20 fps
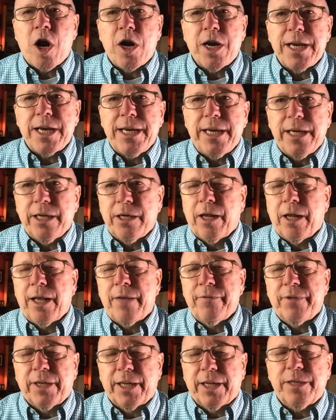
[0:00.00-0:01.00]
and I'll
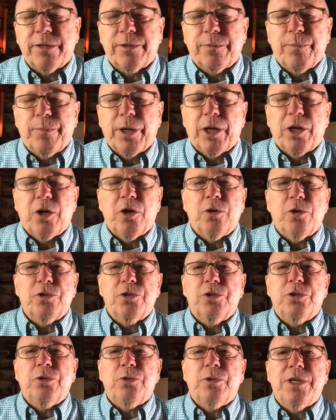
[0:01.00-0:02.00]
have a link below
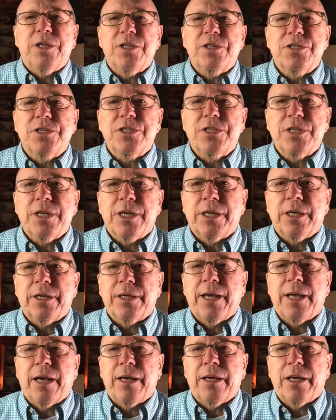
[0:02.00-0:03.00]
to his
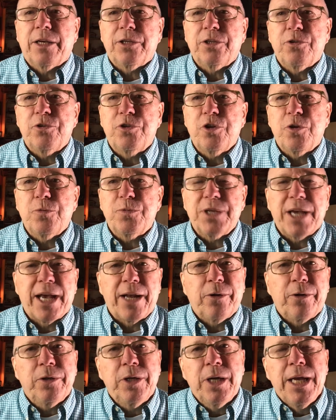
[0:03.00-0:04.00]
YouTube
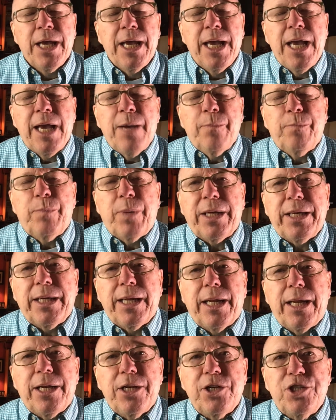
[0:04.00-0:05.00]
channel. But
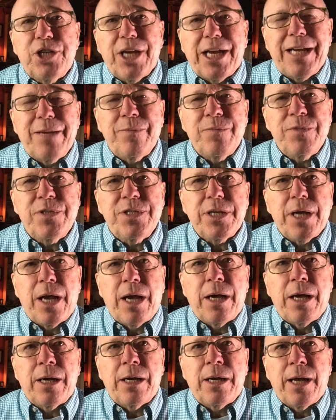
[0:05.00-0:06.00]
James,
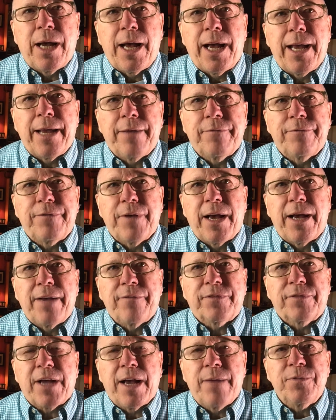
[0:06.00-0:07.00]

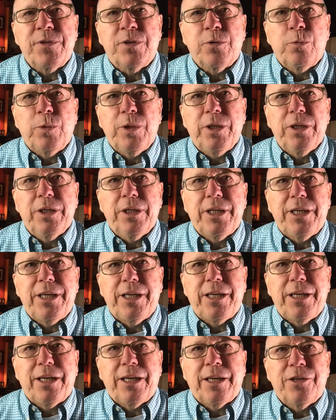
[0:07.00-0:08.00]
I've come to
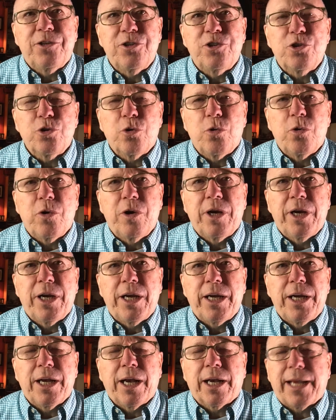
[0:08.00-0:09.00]
really
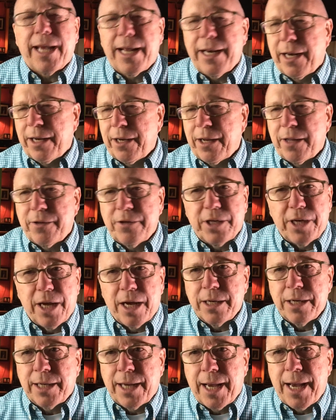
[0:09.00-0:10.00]
enjoy, again, another
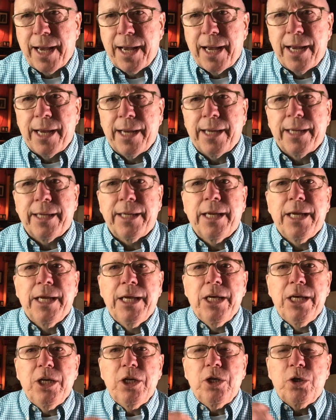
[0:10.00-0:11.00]
young guy
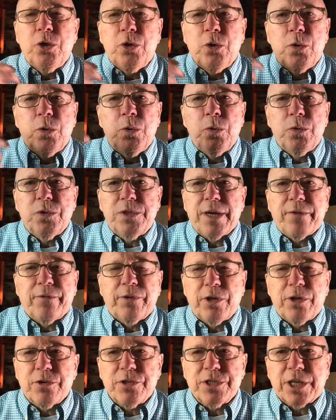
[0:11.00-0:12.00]
who several
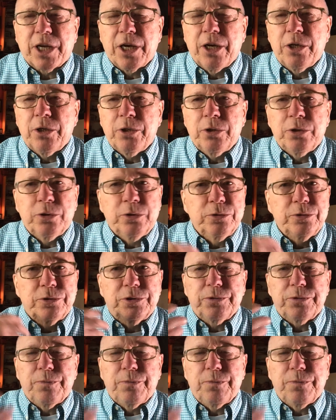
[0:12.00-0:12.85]
years ago